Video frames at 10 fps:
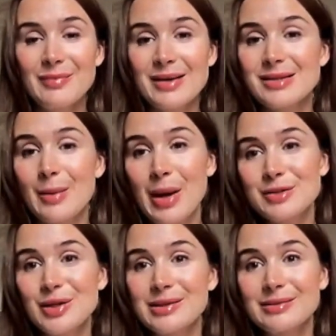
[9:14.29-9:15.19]
as i
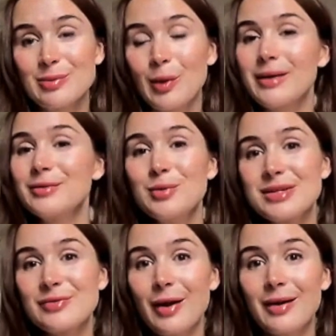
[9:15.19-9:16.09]
mentioned what i do
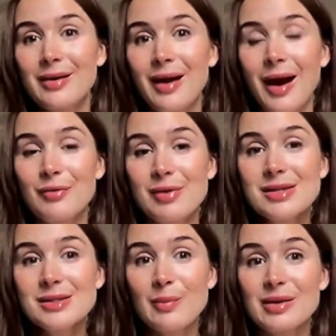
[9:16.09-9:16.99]
is very high
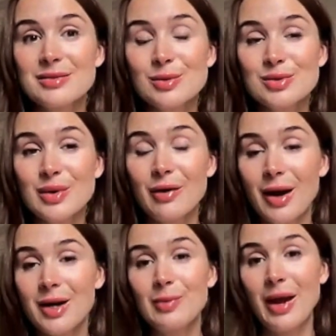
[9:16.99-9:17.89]
risk but it's also
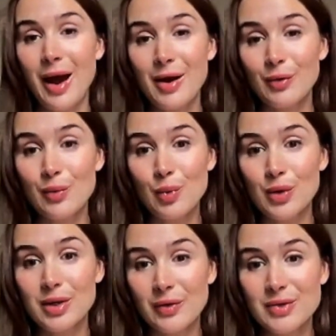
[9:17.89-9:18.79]
incredibly high
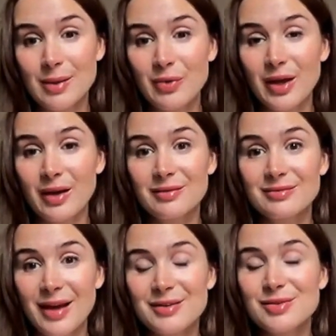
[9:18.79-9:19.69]
reward if something
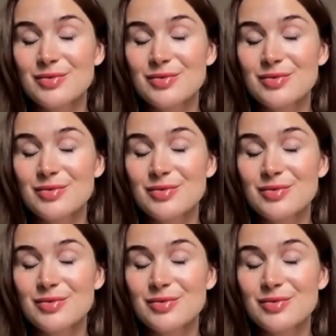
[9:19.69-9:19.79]
like